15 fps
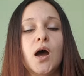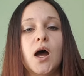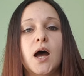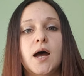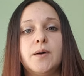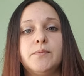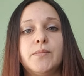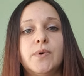
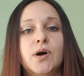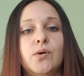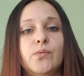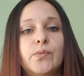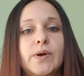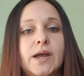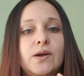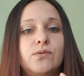I'm
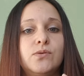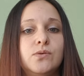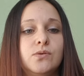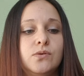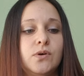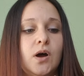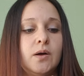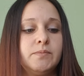
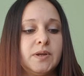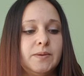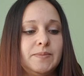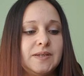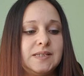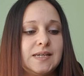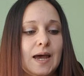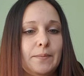going to
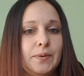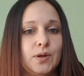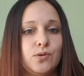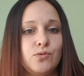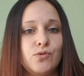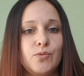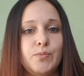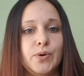be tapping
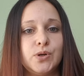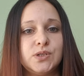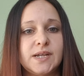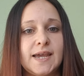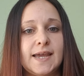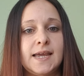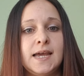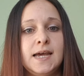on the
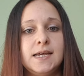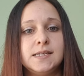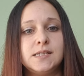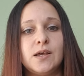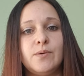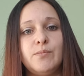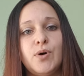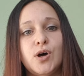body,
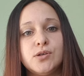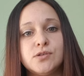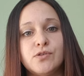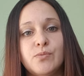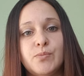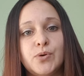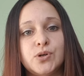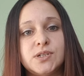certain parts of
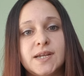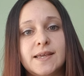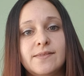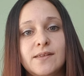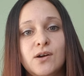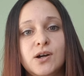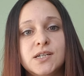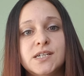the body,
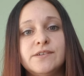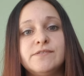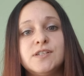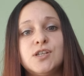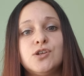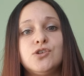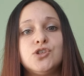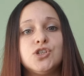and the idea
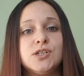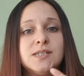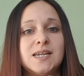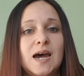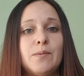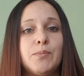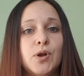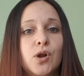is that you just
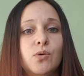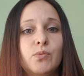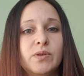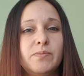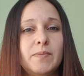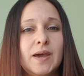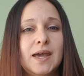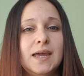tap along
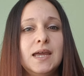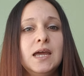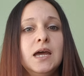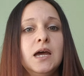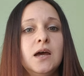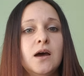with me.